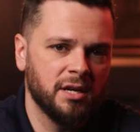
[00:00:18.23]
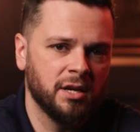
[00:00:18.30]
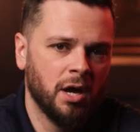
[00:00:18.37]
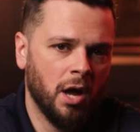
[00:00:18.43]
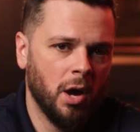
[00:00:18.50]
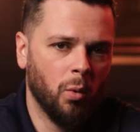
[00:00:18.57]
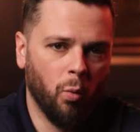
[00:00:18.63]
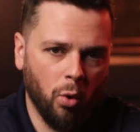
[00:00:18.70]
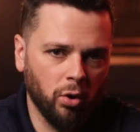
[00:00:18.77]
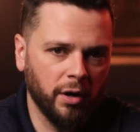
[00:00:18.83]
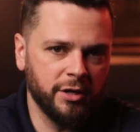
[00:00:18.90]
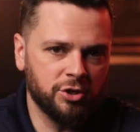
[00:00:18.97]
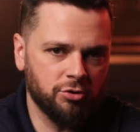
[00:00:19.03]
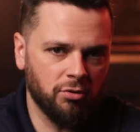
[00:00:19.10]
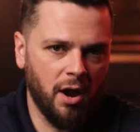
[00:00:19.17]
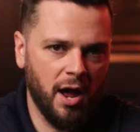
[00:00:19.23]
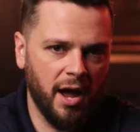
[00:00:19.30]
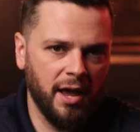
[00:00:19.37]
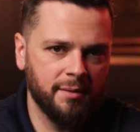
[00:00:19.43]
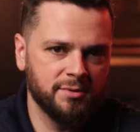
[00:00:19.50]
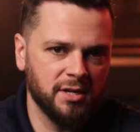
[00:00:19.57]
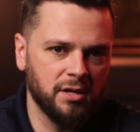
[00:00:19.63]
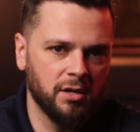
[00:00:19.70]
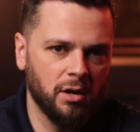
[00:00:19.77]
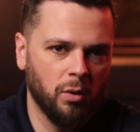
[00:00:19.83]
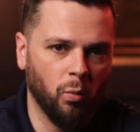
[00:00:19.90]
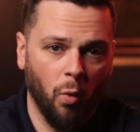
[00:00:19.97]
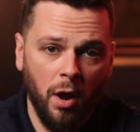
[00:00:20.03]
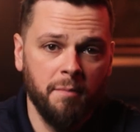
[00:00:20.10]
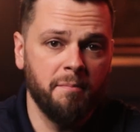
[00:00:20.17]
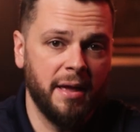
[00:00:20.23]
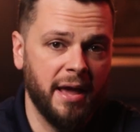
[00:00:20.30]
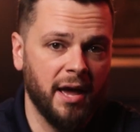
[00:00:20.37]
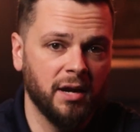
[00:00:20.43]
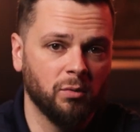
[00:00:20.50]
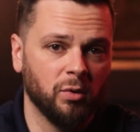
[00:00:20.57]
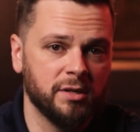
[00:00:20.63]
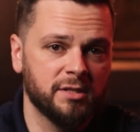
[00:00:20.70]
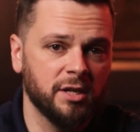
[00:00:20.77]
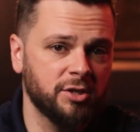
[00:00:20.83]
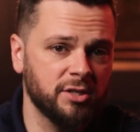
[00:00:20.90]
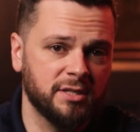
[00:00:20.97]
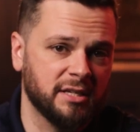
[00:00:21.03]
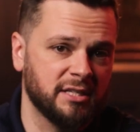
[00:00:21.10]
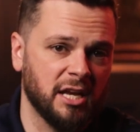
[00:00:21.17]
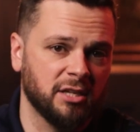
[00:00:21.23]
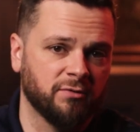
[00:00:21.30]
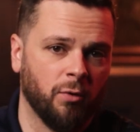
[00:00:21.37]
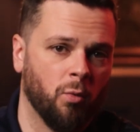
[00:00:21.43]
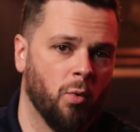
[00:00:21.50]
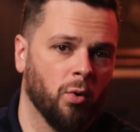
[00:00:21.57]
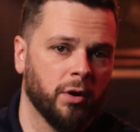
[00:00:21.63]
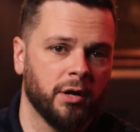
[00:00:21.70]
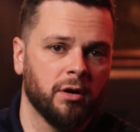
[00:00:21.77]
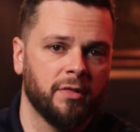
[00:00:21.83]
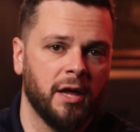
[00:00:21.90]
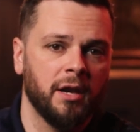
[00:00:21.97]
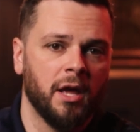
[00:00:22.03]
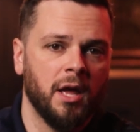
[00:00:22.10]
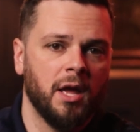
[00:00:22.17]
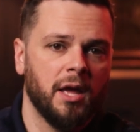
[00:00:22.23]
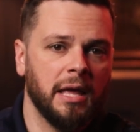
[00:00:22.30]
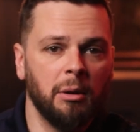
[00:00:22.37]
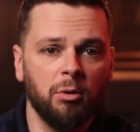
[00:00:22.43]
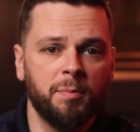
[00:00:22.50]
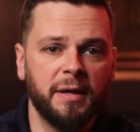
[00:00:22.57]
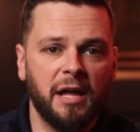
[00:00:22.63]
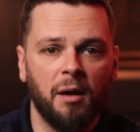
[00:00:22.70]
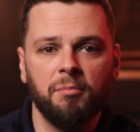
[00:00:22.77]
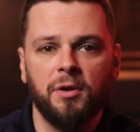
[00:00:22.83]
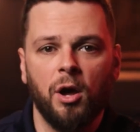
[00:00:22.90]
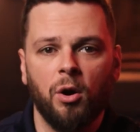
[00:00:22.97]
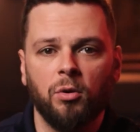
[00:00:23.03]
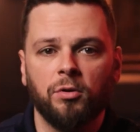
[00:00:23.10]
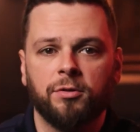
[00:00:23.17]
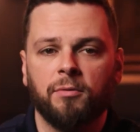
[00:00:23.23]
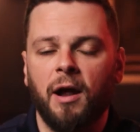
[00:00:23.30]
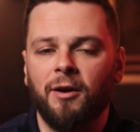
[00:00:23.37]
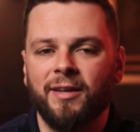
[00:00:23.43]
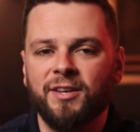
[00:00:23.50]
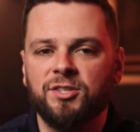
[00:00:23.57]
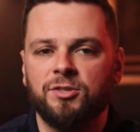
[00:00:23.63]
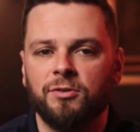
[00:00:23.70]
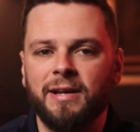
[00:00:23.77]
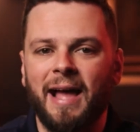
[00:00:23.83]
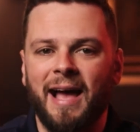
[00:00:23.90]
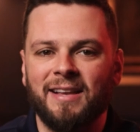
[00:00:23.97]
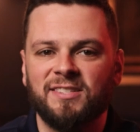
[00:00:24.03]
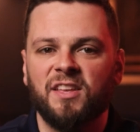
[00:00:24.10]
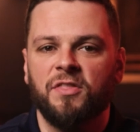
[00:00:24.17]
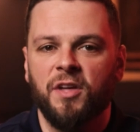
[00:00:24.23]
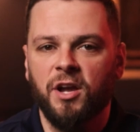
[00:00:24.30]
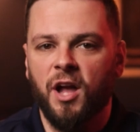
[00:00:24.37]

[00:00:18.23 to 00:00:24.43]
and warring tribes, and one man was such a successful warrior that he would become known throughout history as the